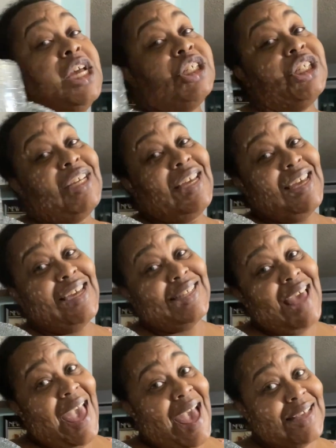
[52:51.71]
she is
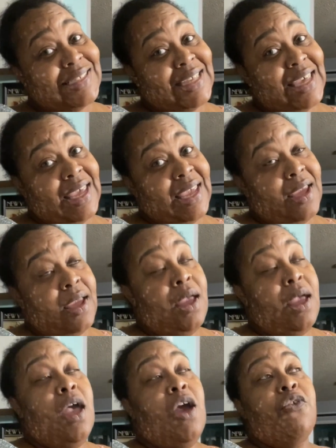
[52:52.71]
asking
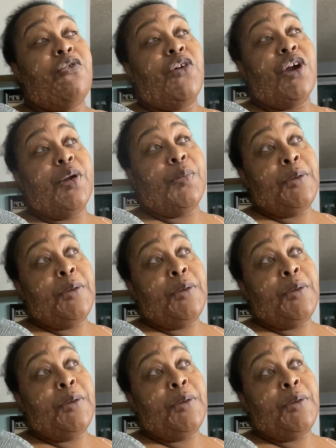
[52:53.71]
for